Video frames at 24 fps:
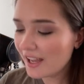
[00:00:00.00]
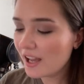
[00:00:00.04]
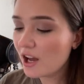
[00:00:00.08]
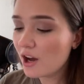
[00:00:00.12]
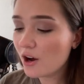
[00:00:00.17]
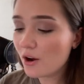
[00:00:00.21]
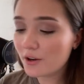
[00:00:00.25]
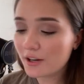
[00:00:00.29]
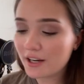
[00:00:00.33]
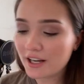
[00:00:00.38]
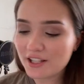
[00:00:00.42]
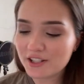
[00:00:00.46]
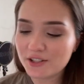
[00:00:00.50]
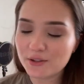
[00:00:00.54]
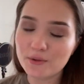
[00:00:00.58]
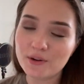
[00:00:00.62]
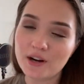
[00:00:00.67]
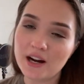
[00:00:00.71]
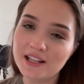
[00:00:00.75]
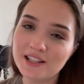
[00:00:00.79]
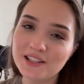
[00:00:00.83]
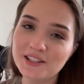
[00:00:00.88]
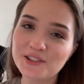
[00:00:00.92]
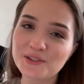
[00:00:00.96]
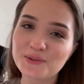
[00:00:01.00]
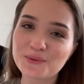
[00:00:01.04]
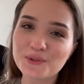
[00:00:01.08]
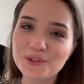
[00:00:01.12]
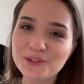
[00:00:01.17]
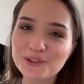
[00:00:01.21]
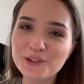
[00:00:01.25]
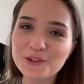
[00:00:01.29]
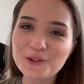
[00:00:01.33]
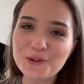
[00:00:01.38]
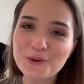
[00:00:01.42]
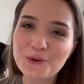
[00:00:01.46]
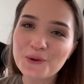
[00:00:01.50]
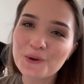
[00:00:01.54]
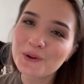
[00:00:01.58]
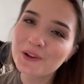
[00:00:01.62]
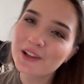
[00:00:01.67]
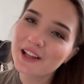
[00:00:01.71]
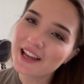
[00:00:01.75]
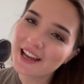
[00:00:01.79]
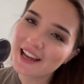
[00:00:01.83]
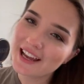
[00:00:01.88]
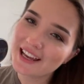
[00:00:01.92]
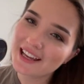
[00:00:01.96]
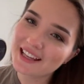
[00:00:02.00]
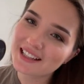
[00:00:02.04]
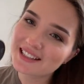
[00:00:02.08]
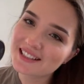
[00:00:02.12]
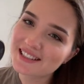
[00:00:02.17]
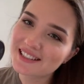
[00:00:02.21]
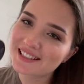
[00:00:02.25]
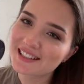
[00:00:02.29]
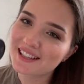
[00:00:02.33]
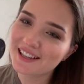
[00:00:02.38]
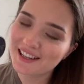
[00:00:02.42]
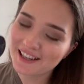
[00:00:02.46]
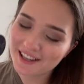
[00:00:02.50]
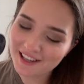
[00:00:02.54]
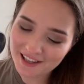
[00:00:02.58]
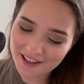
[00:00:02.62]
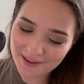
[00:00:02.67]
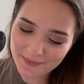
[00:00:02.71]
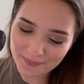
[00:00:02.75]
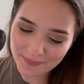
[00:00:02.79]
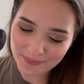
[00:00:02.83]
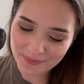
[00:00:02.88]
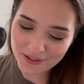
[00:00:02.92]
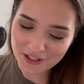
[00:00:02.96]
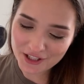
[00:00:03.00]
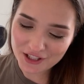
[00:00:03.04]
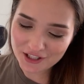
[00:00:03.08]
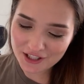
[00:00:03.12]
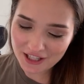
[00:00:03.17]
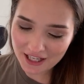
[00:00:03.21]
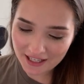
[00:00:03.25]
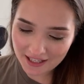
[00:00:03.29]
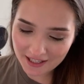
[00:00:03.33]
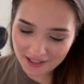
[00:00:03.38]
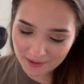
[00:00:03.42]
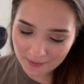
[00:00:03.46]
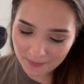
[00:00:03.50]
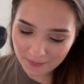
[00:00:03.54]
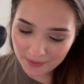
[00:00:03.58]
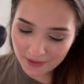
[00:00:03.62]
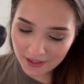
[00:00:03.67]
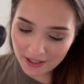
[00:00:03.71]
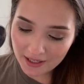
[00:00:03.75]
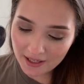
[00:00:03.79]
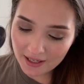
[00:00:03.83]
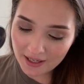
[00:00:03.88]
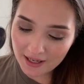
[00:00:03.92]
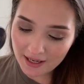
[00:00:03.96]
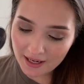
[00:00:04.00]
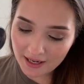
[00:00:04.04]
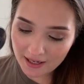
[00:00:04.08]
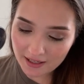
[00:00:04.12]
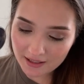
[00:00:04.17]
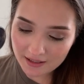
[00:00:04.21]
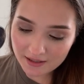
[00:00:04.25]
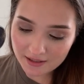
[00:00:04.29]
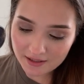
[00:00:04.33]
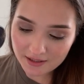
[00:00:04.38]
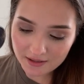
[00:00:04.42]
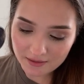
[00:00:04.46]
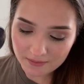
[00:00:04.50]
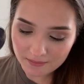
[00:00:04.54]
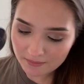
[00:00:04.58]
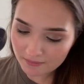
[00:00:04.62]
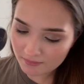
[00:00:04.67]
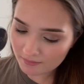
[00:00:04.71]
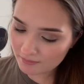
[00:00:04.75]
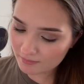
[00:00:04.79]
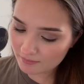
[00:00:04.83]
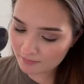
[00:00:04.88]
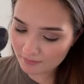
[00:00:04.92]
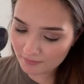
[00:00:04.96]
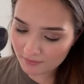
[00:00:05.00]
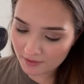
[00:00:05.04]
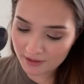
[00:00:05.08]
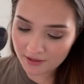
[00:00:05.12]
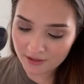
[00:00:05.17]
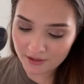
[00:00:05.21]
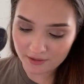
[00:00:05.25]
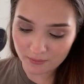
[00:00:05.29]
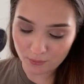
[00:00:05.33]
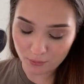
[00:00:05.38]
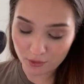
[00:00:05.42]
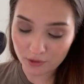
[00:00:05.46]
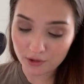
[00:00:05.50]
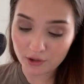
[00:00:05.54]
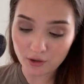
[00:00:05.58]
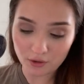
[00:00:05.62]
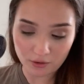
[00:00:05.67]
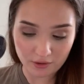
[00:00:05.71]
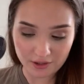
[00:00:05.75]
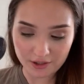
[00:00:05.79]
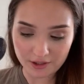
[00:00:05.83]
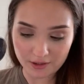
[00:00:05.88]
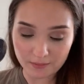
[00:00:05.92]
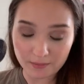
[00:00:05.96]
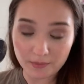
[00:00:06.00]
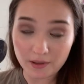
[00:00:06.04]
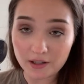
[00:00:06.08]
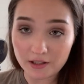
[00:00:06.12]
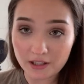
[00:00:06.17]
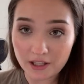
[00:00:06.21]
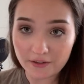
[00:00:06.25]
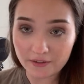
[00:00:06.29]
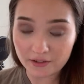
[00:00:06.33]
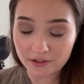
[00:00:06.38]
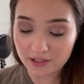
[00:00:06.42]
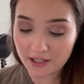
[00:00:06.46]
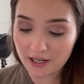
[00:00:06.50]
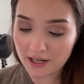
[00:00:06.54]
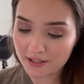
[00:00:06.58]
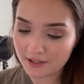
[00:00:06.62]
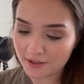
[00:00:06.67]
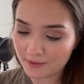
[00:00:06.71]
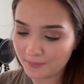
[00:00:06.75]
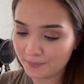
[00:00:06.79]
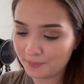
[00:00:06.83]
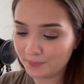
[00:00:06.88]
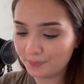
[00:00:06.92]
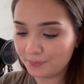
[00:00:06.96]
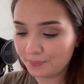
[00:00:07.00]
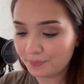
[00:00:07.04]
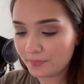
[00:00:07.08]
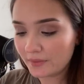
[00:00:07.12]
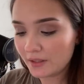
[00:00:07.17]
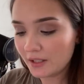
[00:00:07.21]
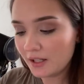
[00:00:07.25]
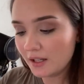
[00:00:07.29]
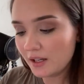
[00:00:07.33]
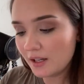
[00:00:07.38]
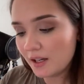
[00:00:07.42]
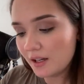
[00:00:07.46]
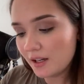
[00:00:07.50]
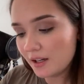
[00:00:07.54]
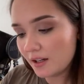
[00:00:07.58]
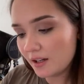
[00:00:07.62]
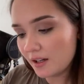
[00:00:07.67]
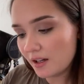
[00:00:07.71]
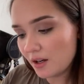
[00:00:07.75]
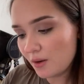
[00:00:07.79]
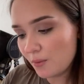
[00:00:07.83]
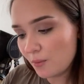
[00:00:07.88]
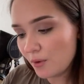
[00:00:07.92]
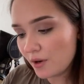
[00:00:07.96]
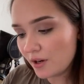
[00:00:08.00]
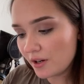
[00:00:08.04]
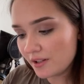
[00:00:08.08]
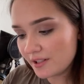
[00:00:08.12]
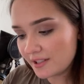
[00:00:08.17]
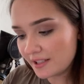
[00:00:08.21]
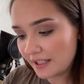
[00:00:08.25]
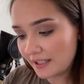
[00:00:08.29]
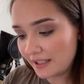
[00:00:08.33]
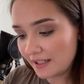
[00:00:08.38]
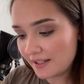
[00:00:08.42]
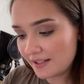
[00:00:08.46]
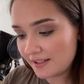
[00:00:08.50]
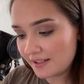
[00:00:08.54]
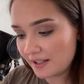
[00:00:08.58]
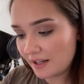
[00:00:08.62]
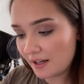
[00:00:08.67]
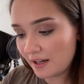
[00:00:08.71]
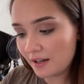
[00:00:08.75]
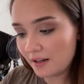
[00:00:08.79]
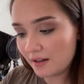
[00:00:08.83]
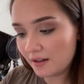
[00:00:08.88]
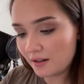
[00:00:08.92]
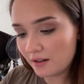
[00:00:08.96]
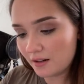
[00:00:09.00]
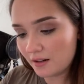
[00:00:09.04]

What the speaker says: Okay, so Radi is really cool at shading, and this is really awesome. I love it, Radi. What else can I say?